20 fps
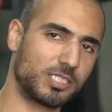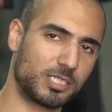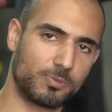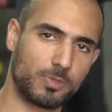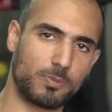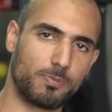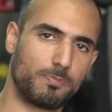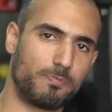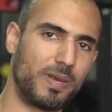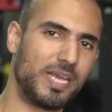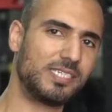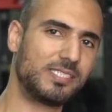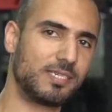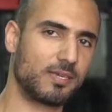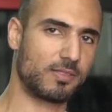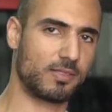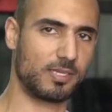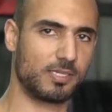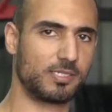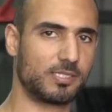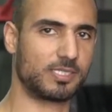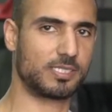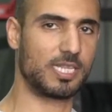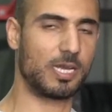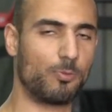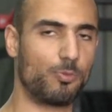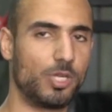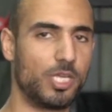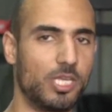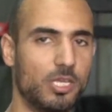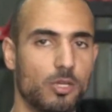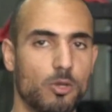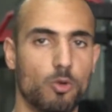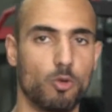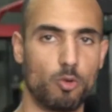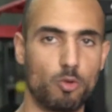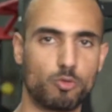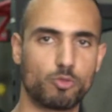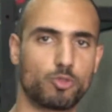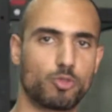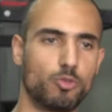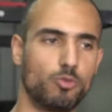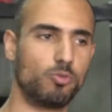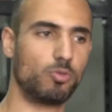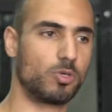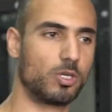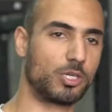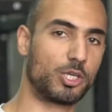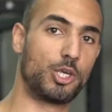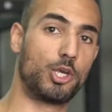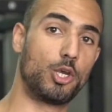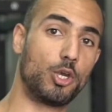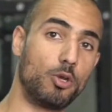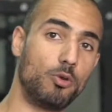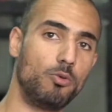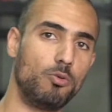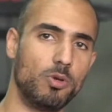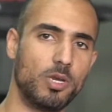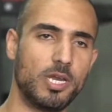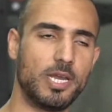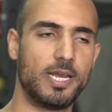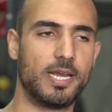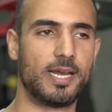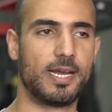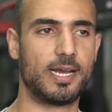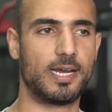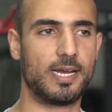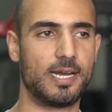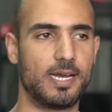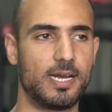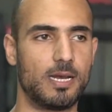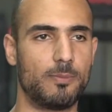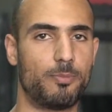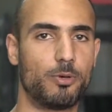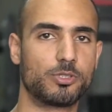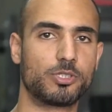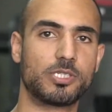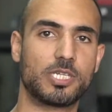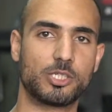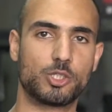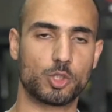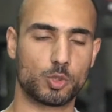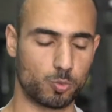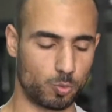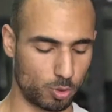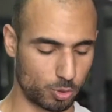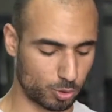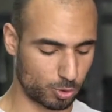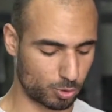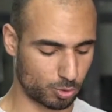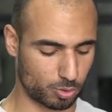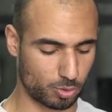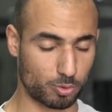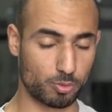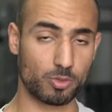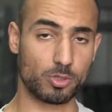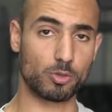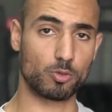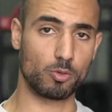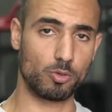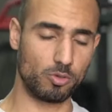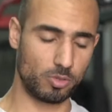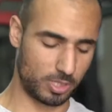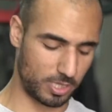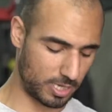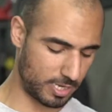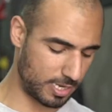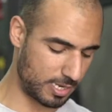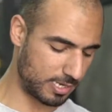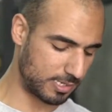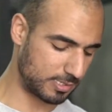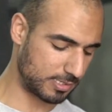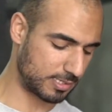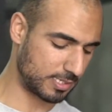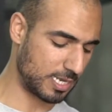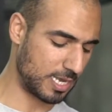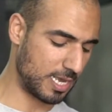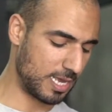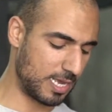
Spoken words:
some of the basic things that we look to cue a person that just walks through the door is